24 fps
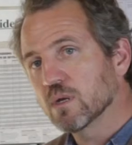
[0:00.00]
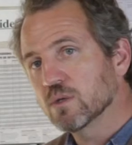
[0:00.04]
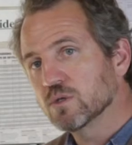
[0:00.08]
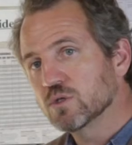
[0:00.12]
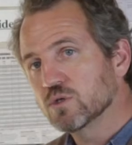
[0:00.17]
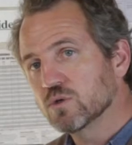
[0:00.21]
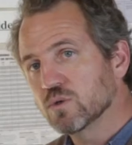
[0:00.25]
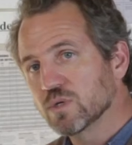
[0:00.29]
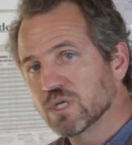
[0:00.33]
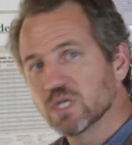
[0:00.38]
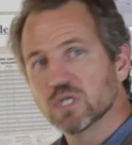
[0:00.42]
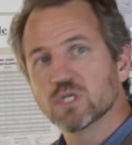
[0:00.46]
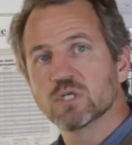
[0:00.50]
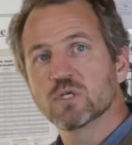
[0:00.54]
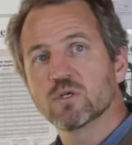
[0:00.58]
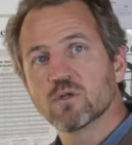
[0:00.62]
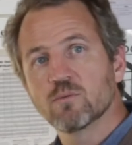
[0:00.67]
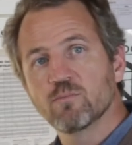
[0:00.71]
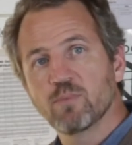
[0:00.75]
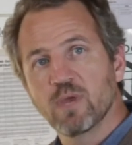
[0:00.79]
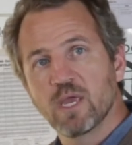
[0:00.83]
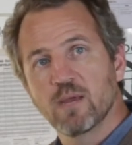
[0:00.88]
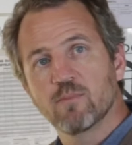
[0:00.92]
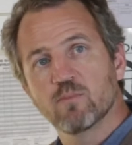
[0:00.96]
traditional
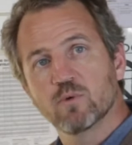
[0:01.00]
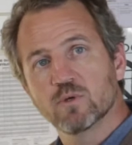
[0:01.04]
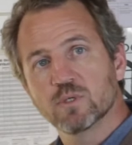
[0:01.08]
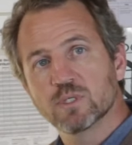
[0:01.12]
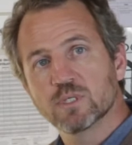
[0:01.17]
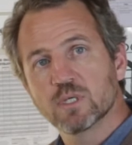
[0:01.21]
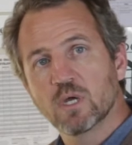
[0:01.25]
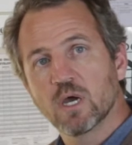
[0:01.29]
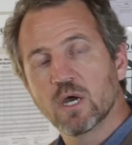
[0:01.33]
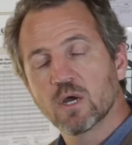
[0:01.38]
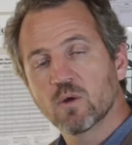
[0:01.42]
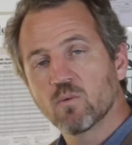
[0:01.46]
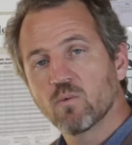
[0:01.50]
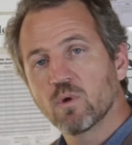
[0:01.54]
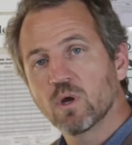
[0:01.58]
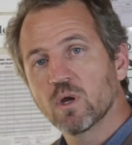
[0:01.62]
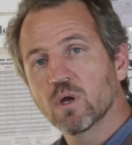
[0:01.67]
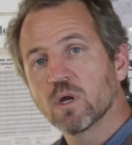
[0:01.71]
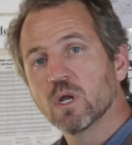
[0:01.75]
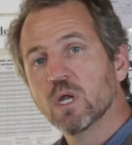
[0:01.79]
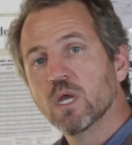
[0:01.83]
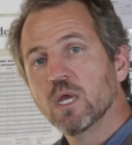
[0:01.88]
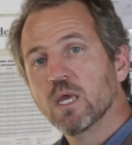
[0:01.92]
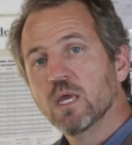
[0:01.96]
paper stock
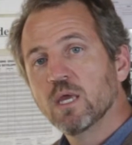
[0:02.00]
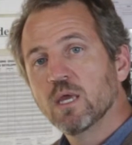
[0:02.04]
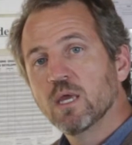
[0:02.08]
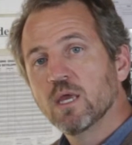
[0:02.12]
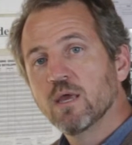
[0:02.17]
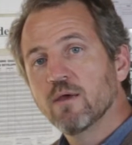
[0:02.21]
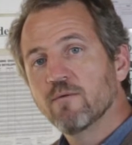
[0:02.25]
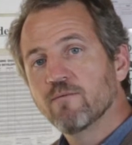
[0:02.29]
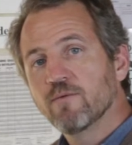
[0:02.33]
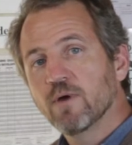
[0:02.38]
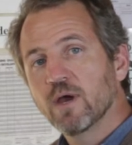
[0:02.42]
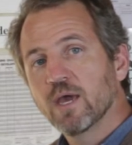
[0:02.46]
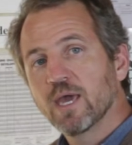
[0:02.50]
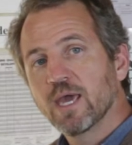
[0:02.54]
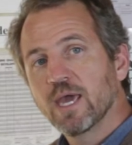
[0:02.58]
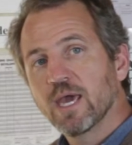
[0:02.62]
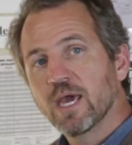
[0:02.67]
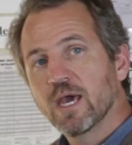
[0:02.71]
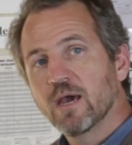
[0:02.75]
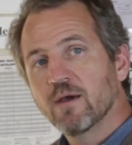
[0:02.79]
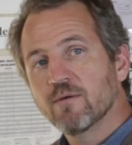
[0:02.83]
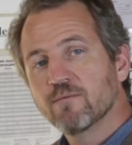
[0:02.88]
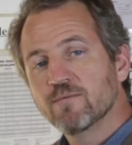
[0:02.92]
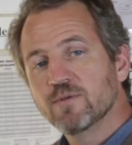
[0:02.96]
where if I
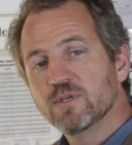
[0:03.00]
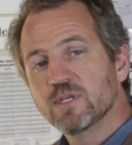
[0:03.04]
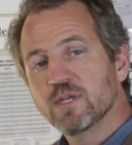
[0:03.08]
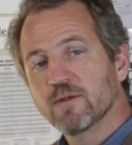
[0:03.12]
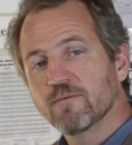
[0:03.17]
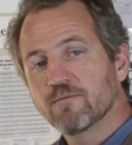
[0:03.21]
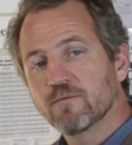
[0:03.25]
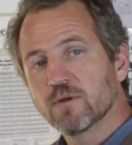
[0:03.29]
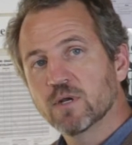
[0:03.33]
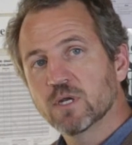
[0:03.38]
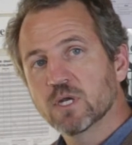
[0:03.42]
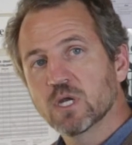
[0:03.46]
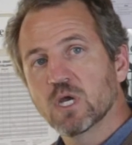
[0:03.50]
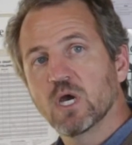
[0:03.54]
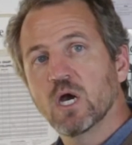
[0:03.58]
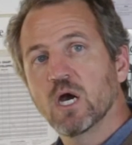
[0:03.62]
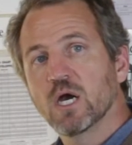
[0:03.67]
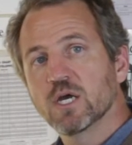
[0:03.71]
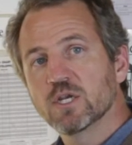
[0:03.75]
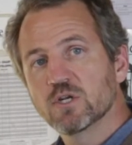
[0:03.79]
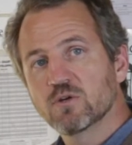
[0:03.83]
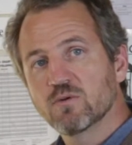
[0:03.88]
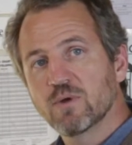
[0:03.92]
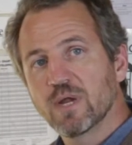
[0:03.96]
have different
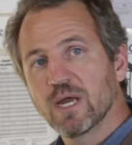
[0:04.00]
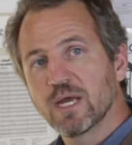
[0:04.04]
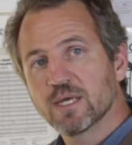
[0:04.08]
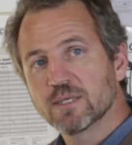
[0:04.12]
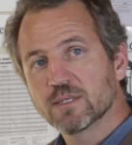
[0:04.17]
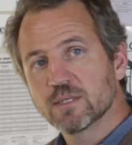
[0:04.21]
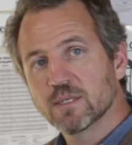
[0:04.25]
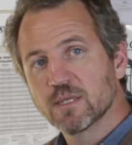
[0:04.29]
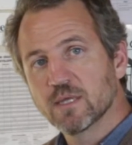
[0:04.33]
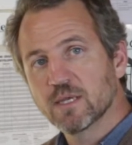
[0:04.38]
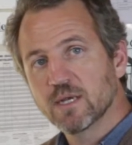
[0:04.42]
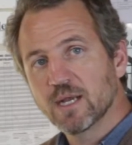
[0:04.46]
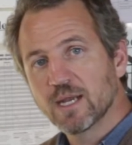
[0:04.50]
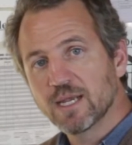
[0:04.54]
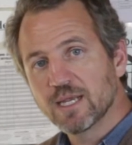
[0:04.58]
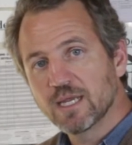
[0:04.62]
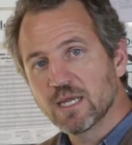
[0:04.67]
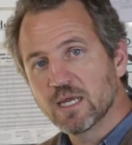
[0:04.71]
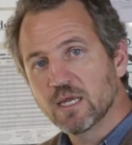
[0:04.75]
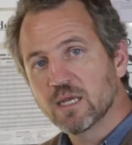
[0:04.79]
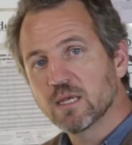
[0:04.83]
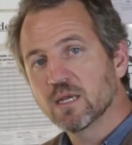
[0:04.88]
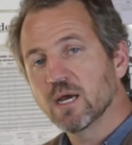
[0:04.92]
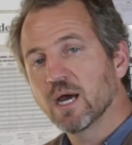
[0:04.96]
contrasts that I
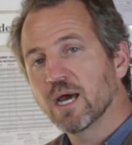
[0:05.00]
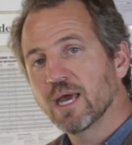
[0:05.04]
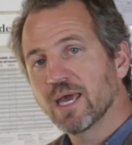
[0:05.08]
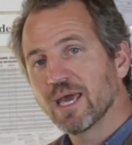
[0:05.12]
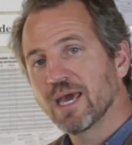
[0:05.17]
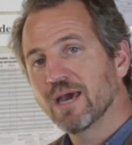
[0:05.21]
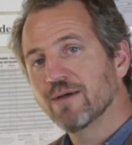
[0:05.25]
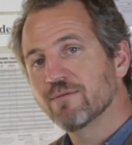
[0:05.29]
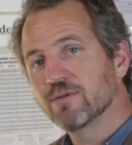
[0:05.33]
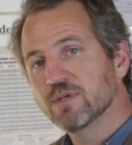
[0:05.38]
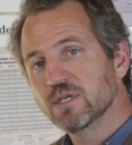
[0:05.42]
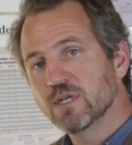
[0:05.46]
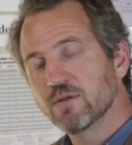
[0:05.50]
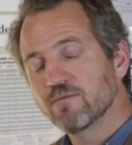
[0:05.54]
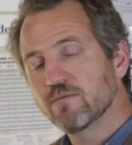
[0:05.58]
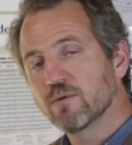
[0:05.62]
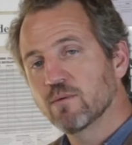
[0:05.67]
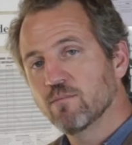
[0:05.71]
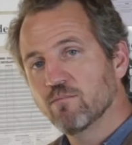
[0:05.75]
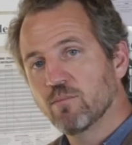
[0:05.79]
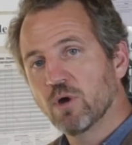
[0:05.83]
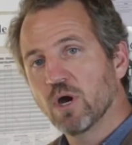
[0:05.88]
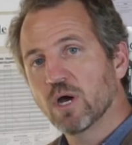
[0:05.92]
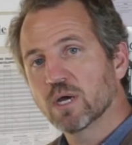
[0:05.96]
need, I have a
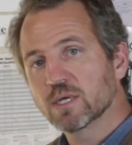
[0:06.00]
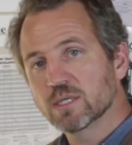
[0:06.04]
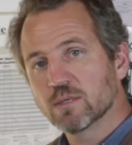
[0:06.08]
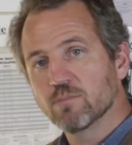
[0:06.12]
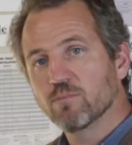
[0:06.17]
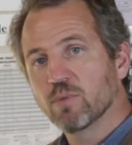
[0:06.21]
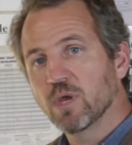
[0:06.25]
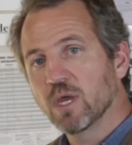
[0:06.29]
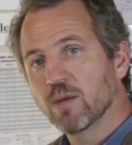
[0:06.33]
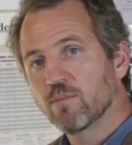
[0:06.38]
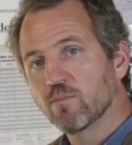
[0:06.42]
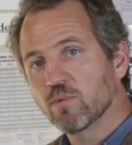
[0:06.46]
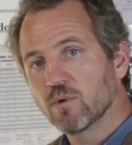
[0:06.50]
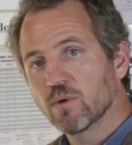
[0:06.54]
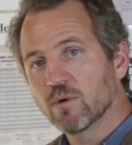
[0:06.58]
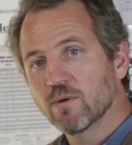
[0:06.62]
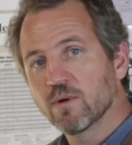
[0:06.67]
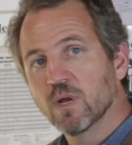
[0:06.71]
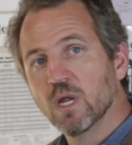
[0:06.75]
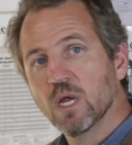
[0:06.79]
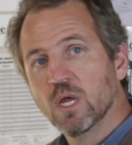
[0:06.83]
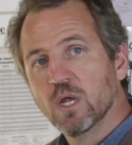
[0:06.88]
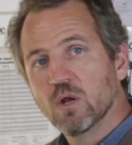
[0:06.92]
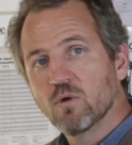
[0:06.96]
different box of
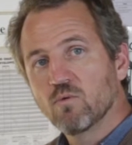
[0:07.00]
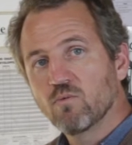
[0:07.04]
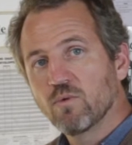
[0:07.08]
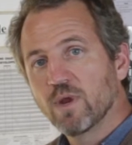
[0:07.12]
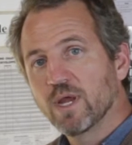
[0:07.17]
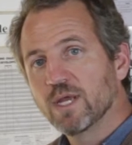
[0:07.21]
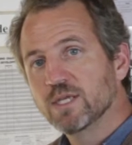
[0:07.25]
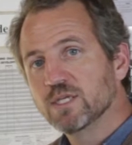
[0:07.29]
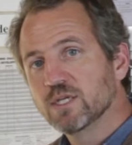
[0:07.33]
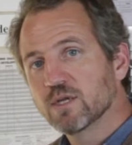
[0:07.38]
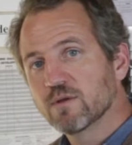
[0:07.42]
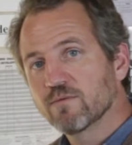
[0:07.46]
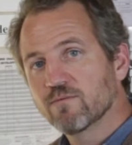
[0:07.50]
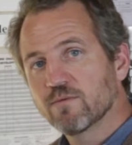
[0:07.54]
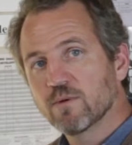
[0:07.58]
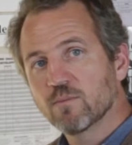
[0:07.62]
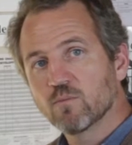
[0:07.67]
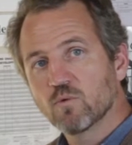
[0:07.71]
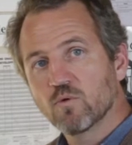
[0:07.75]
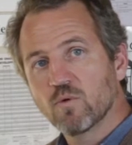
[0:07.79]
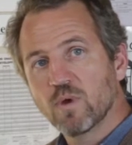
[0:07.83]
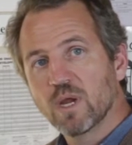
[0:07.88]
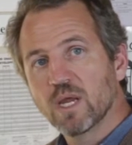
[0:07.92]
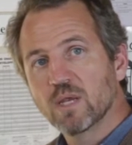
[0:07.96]
paper ranging
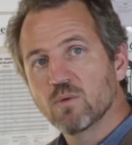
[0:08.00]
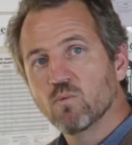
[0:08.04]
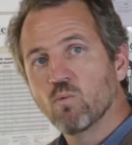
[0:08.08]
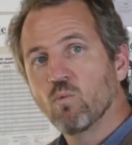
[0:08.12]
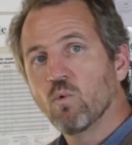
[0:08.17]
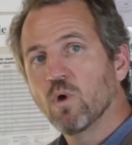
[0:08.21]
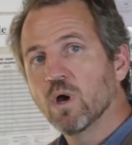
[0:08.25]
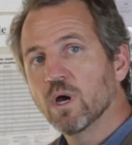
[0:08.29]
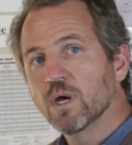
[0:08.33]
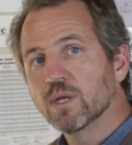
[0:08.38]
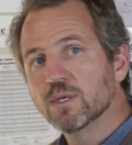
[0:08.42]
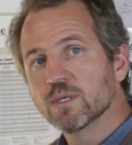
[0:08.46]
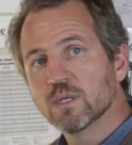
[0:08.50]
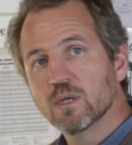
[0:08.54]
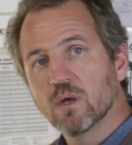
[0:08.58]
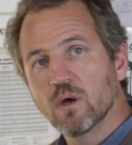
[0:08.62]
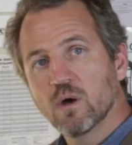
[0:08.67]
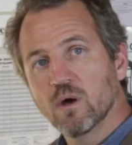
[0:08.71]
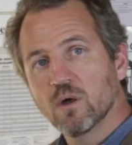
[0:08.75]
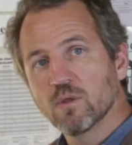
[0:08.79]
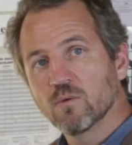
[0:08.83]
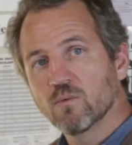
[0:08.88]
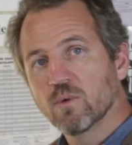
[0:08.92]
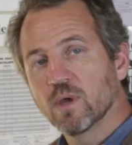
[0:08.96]
from grade 1
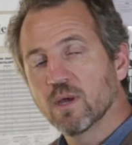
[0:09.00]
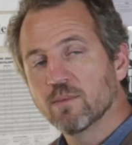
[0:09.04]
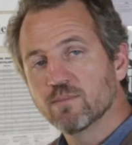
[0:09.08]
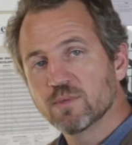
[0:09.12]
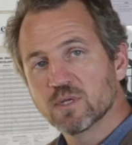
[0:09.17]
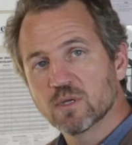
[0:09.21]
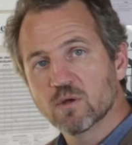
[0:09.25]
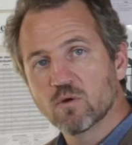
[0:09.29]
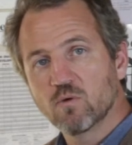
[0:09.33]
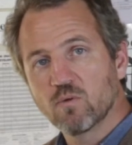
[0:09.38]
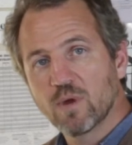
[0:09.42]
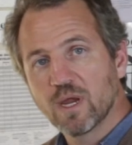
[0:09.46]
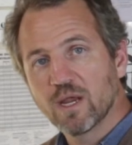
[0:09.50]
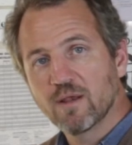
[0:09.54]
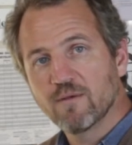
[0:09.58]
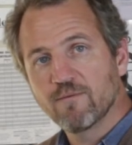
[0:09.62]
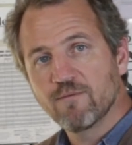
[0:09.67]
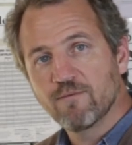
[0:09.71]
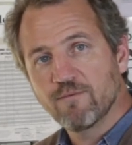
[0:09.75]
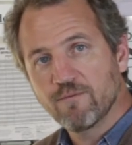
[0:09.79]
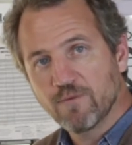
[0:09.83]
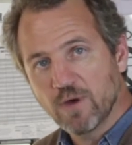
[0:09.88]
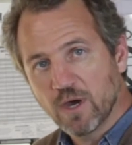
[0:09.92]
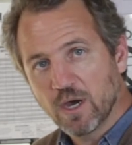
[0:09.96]
all the way up to grade
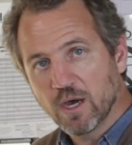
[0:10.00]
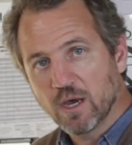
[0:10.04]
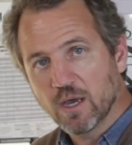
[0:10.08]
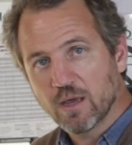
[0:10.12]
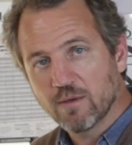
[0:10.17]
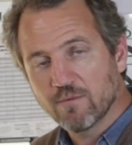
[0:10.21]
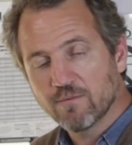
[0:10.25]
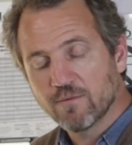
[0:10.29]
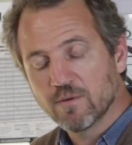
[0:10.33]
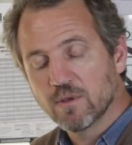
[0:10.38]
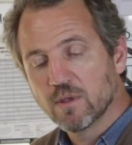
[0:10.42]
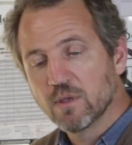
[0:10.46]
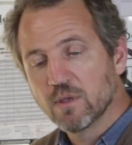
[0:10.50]
5.